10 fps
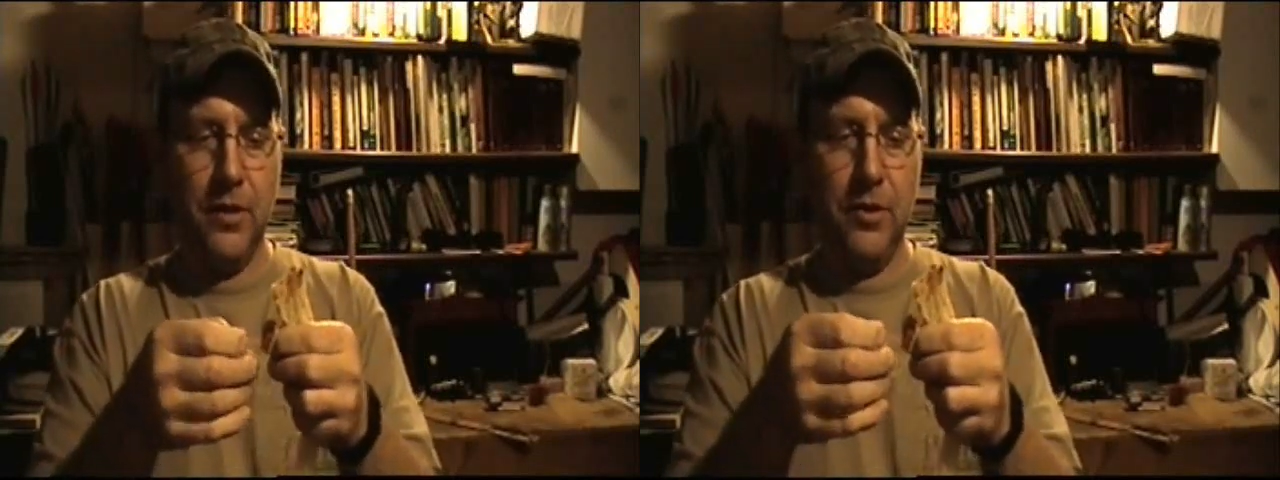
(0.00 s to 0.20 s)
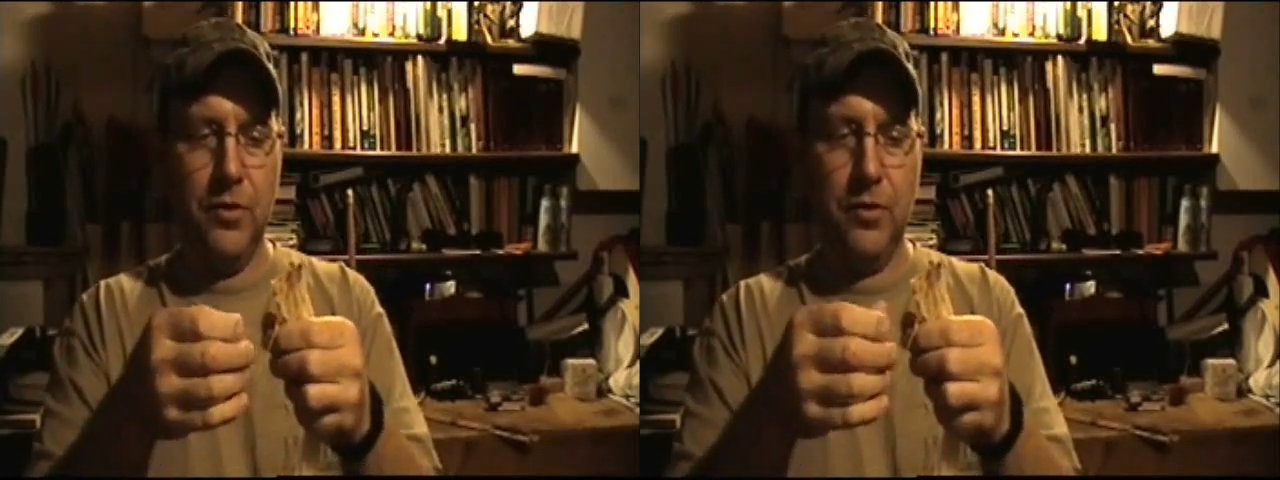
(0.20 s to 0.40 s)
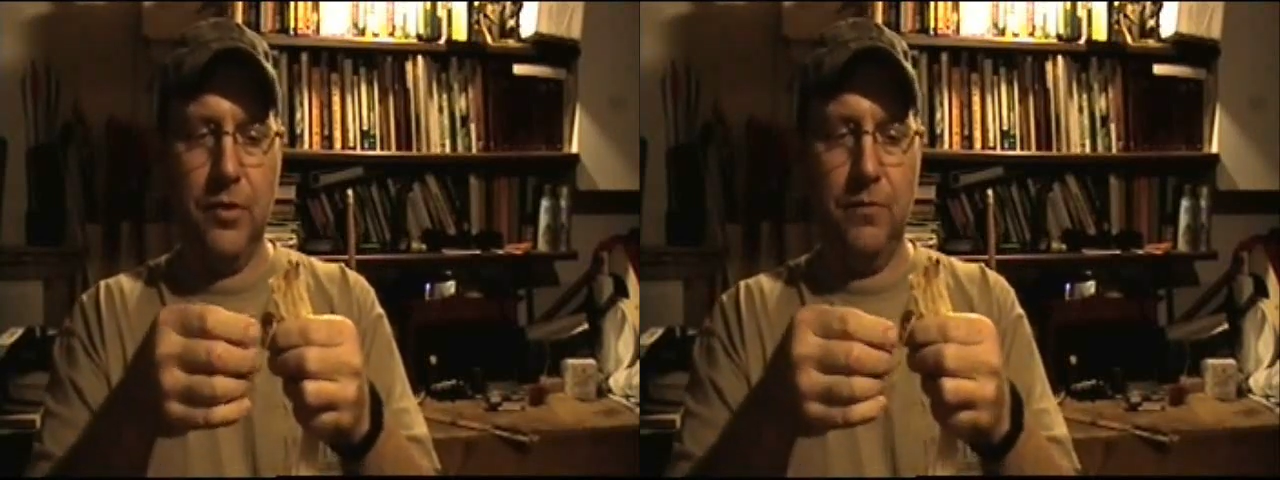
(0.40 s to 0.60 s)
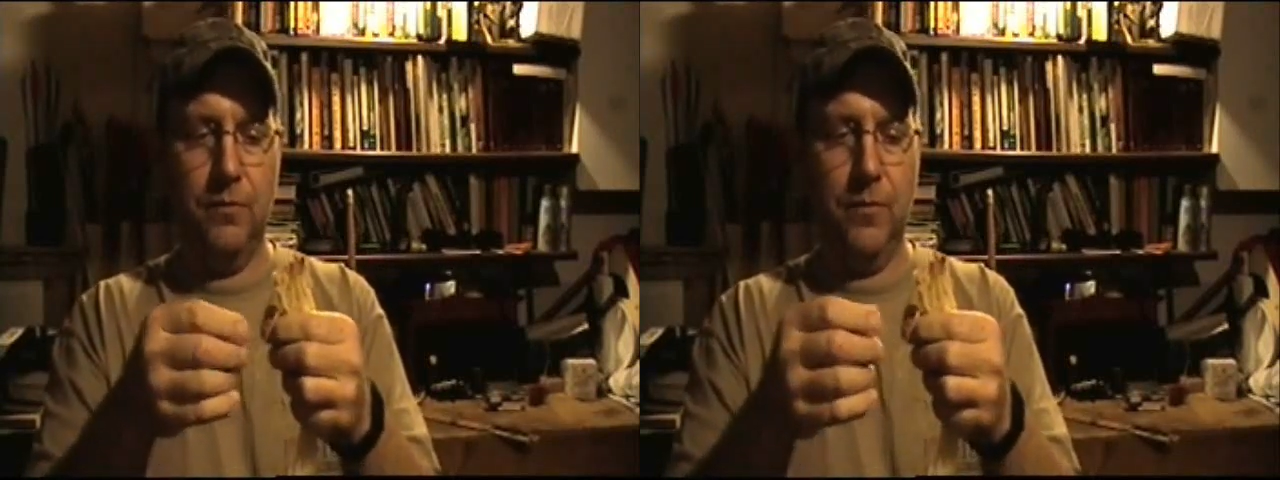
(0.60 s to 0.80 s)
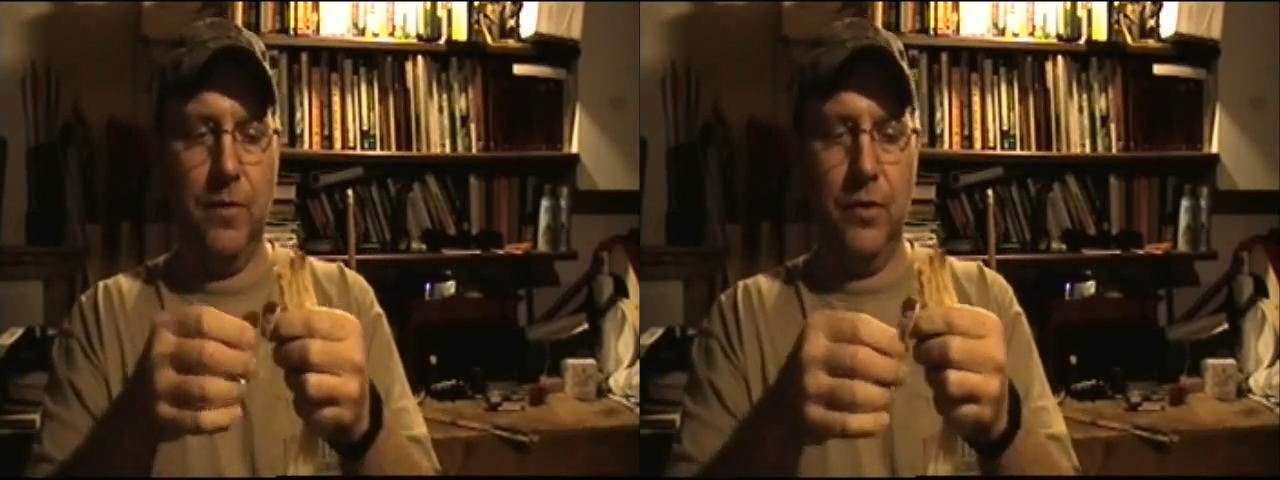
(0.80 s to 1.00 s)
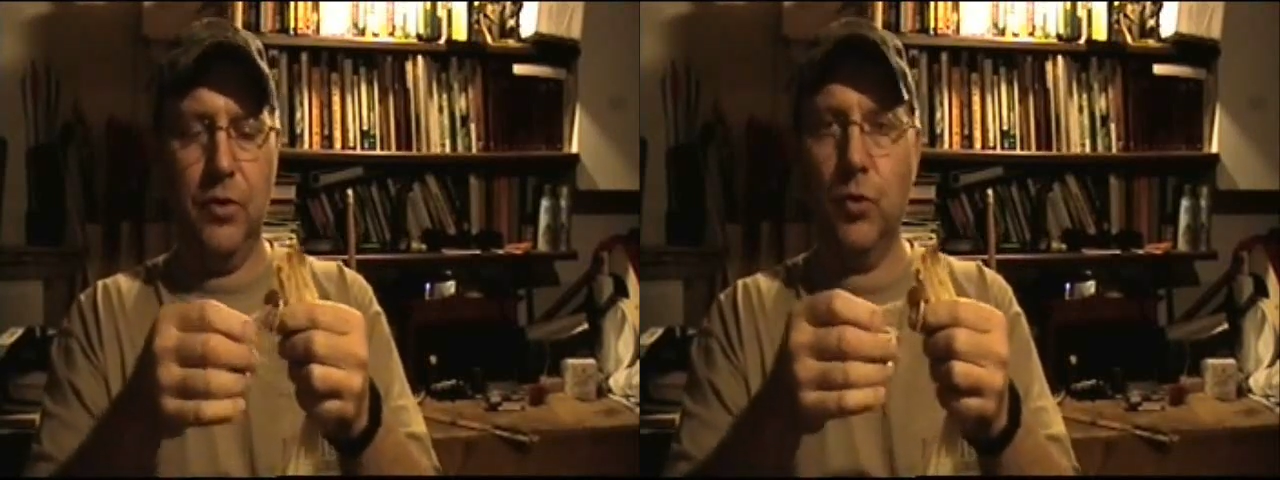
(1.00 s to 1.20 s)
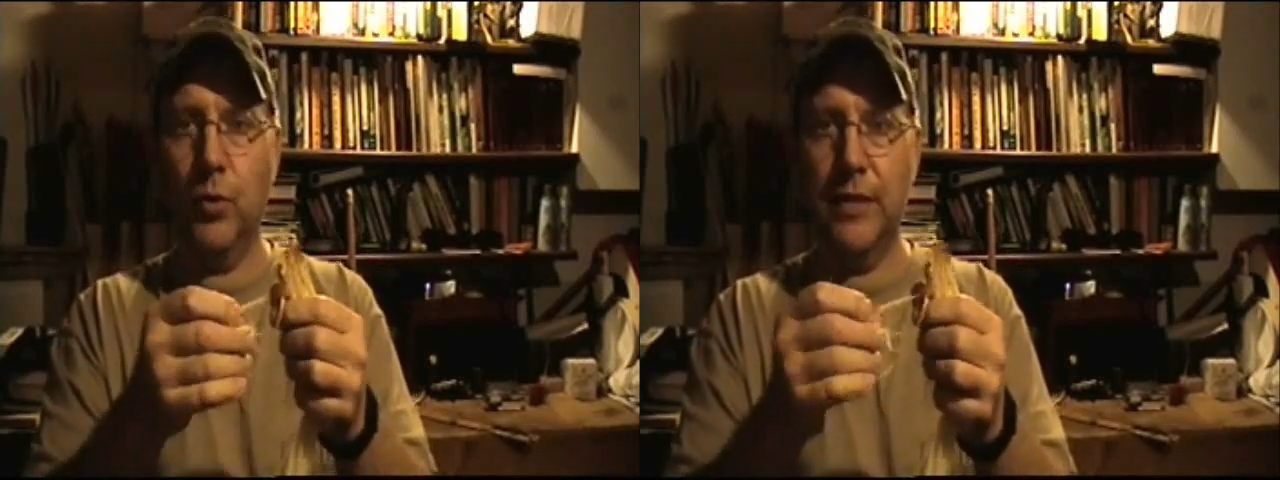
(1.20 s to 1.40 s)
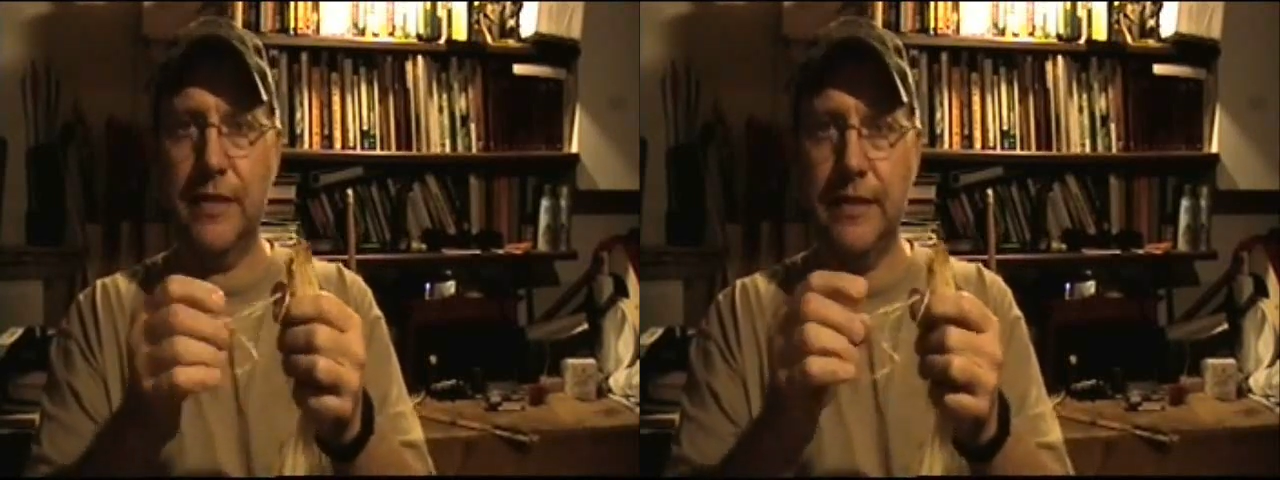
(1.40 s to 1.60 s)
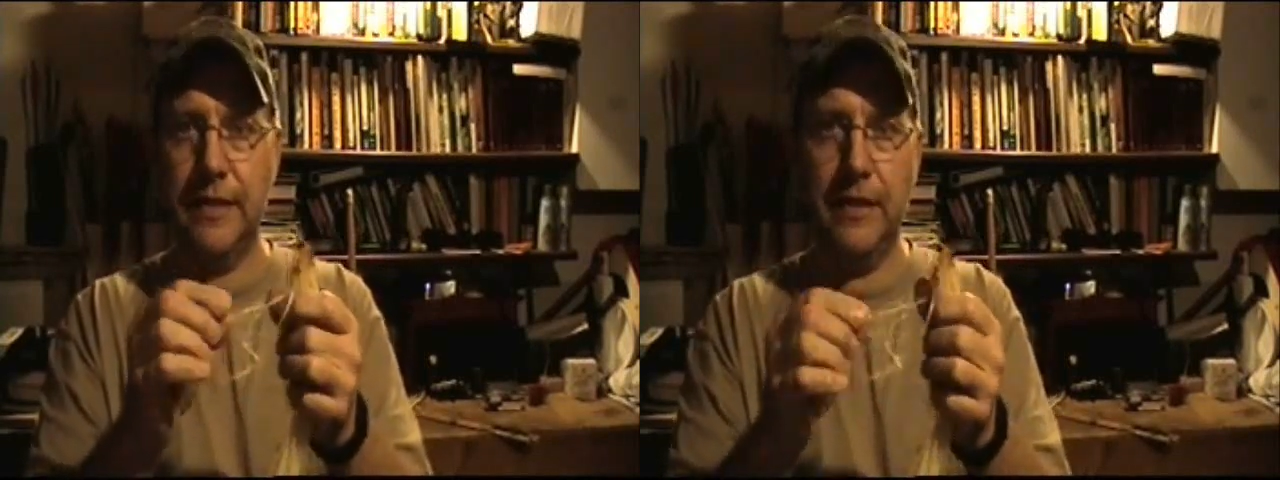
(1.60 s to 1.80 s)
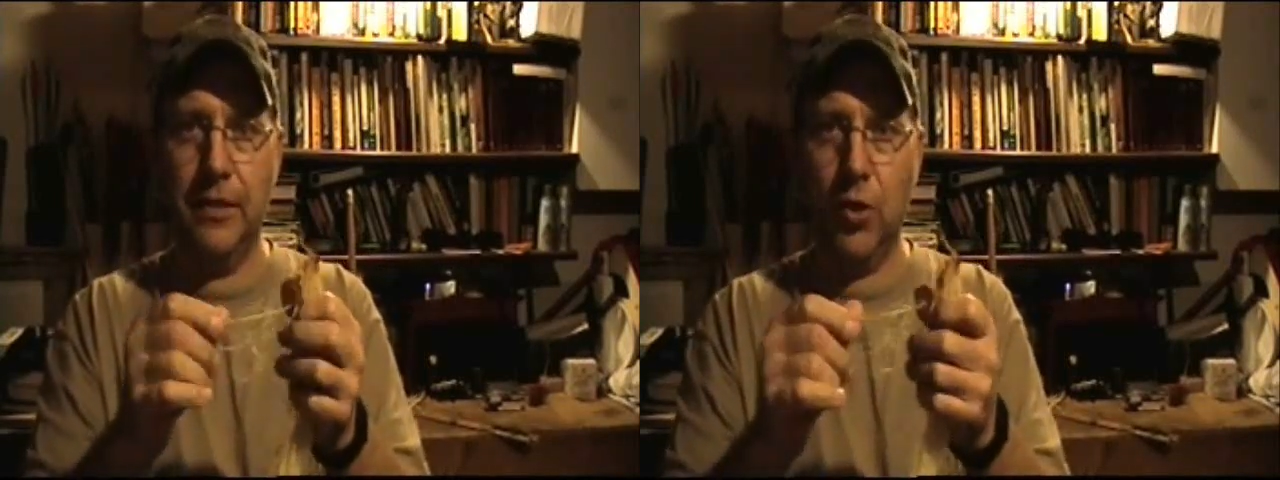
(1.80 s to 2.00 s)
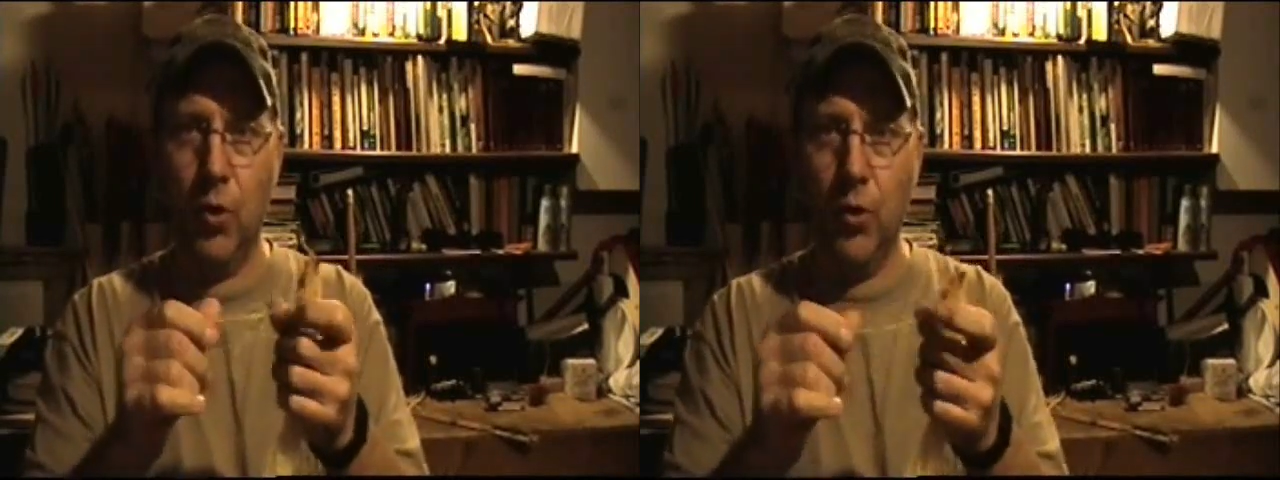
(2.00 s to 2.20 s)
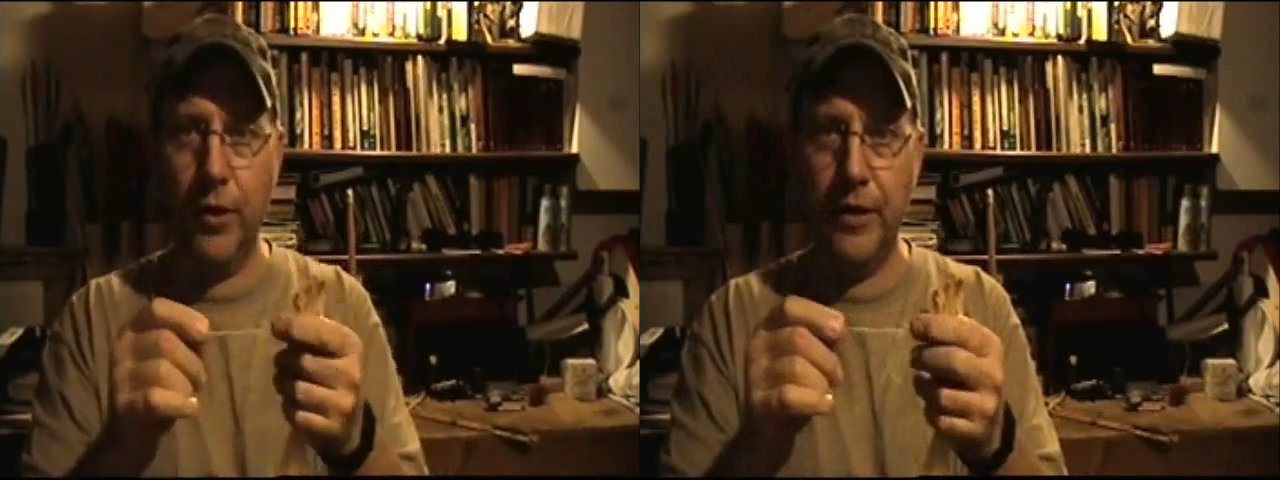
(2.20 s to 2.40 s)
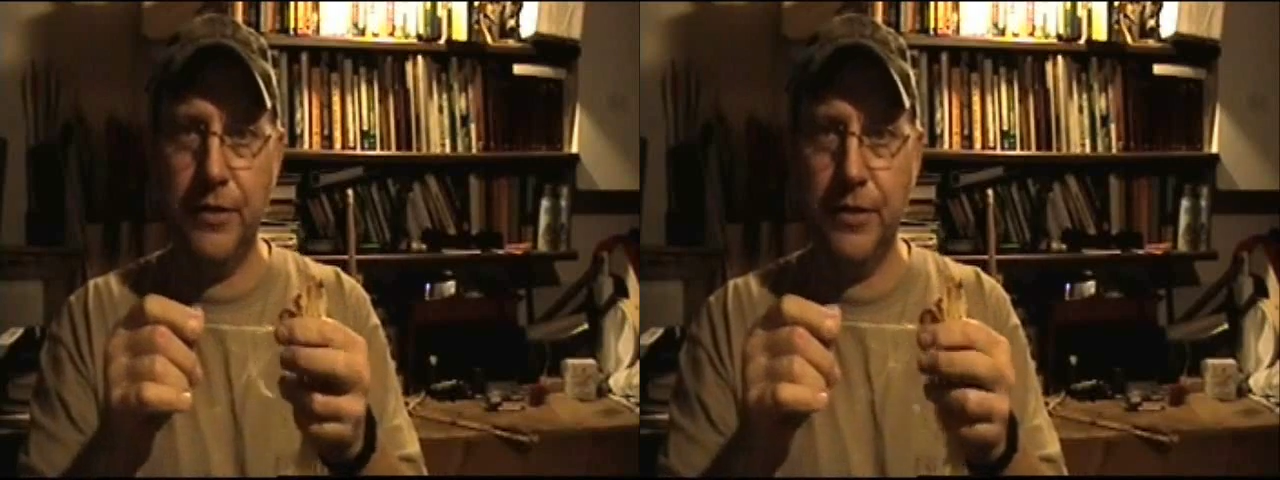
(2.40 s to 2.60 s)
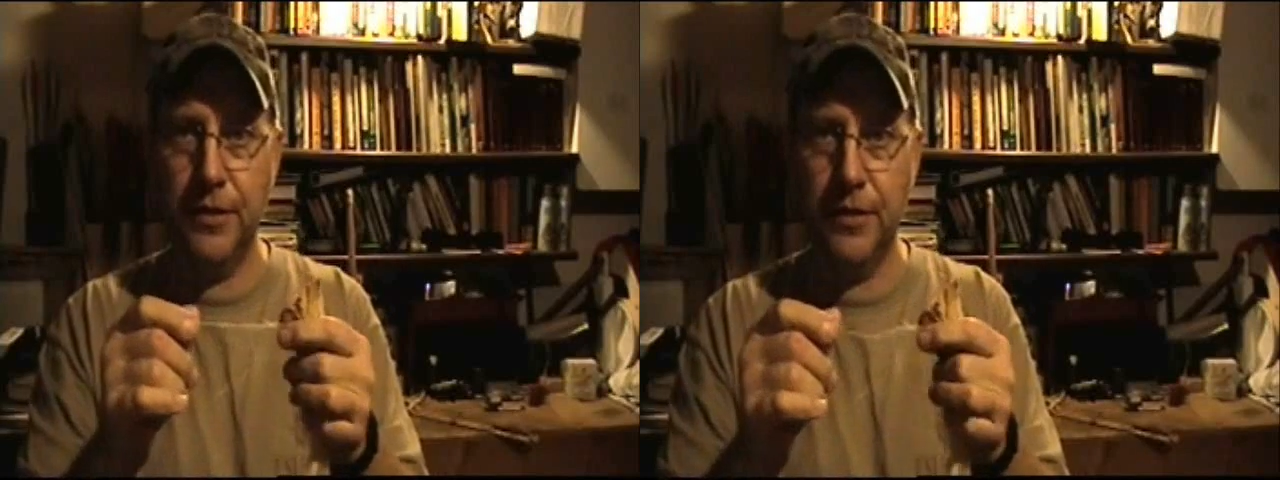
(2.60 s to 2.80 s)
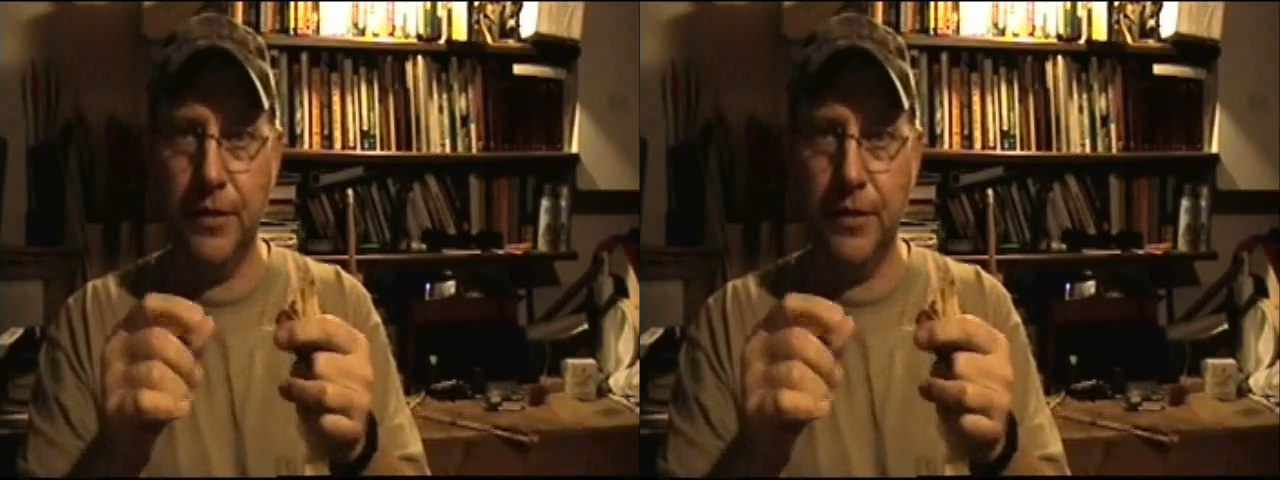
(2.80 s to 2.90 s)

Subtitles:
You can twist it into cordage